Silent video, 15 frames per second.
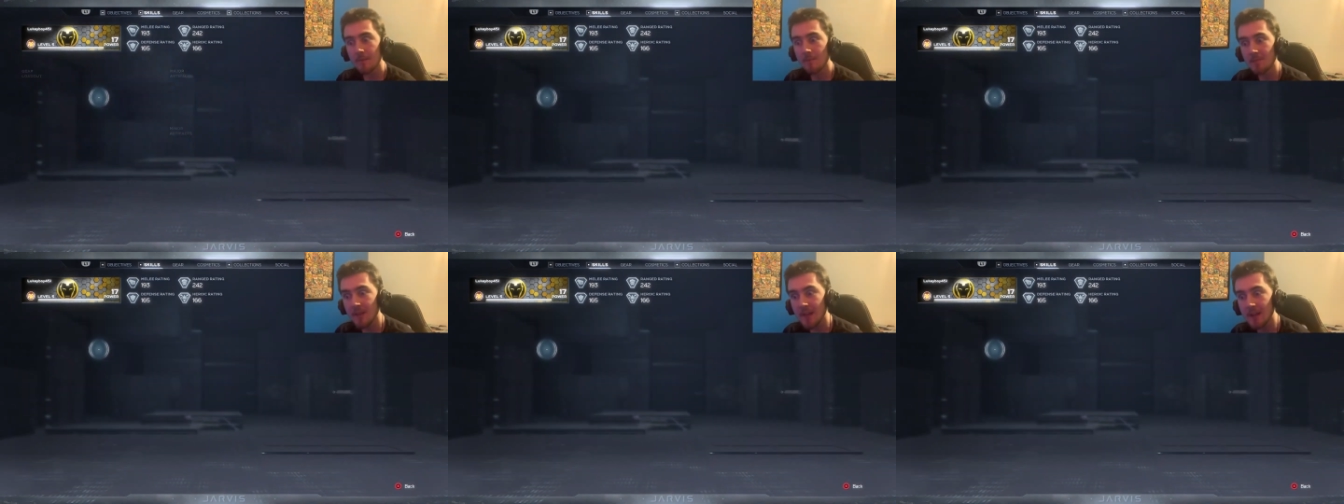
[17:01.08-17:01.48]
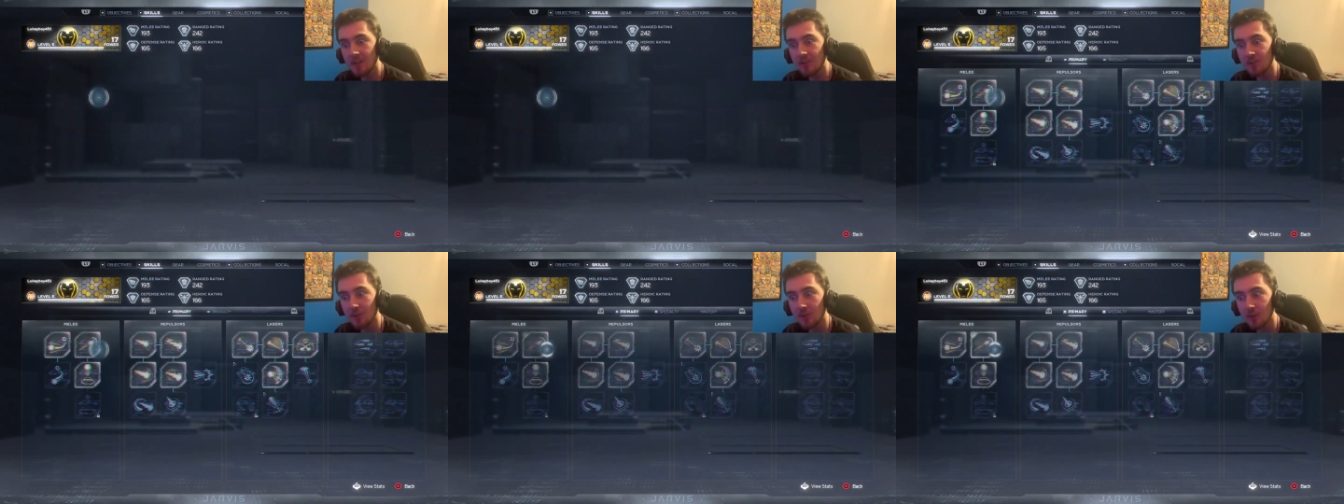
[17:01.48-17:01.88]
You're
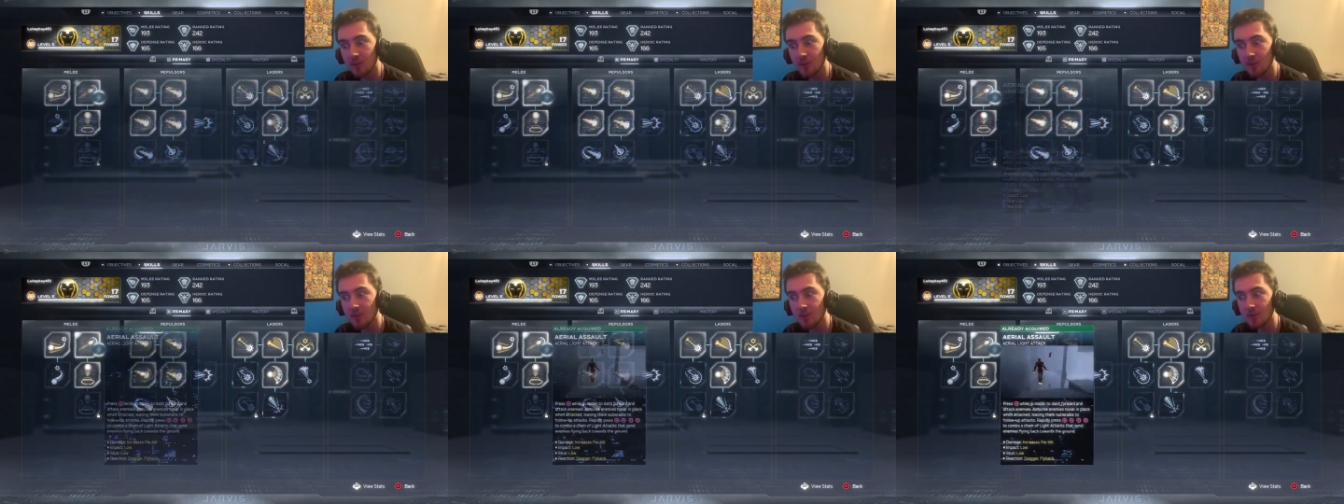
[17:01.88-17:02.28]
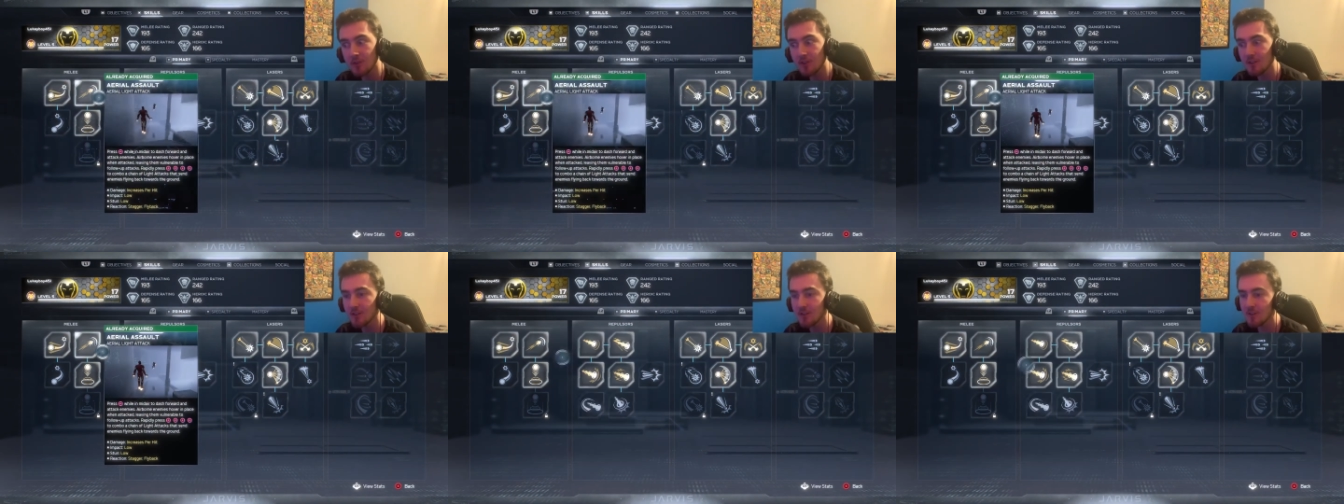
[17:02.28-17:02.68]
just so good,
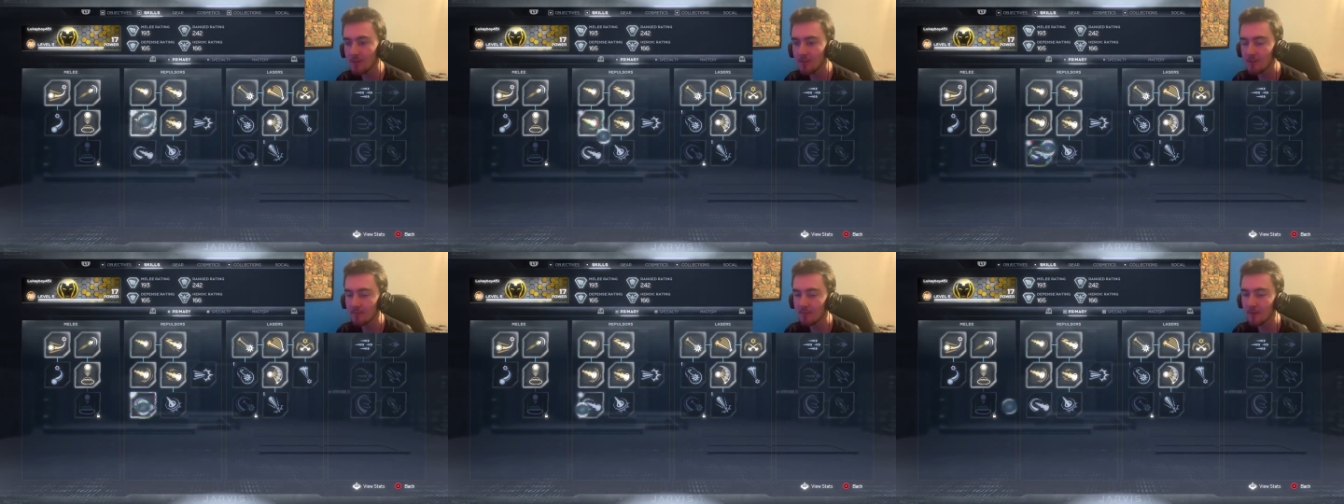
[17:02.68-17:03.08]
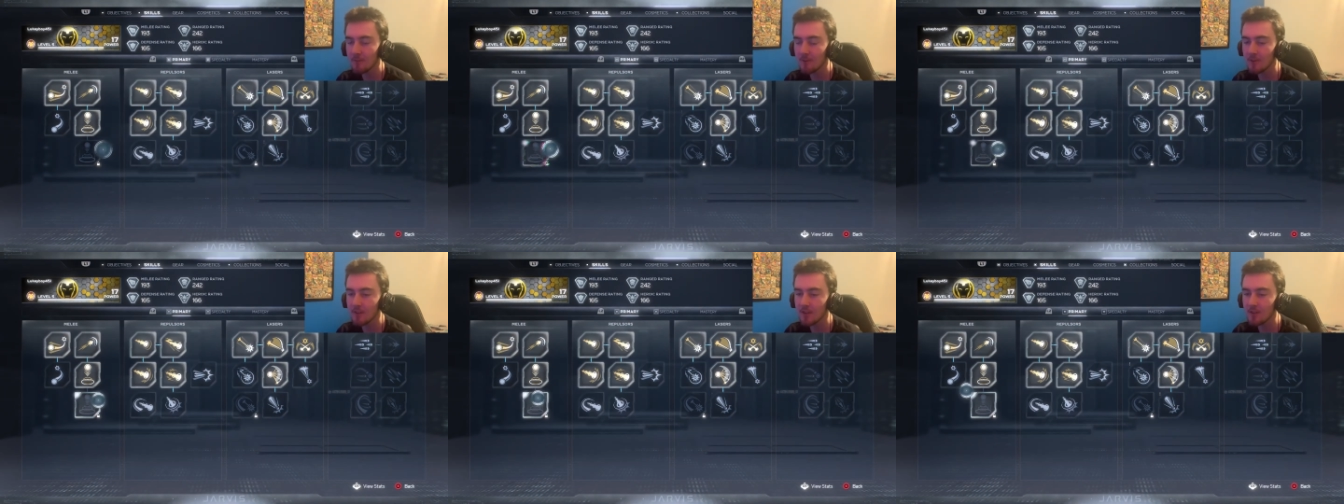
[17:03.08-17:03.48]
dude! My
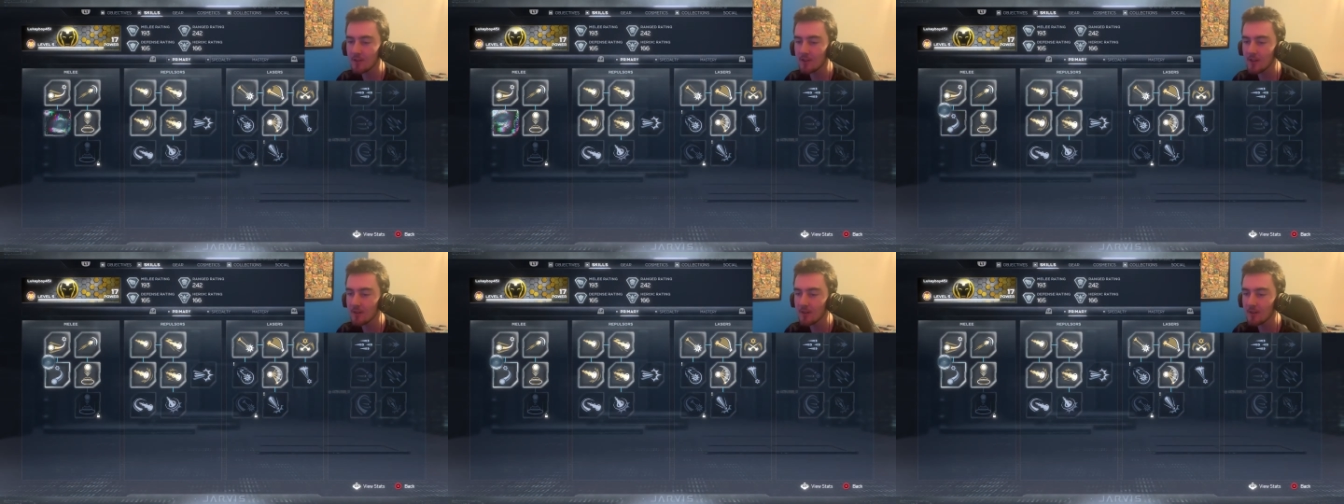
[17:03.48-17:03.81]
first legendary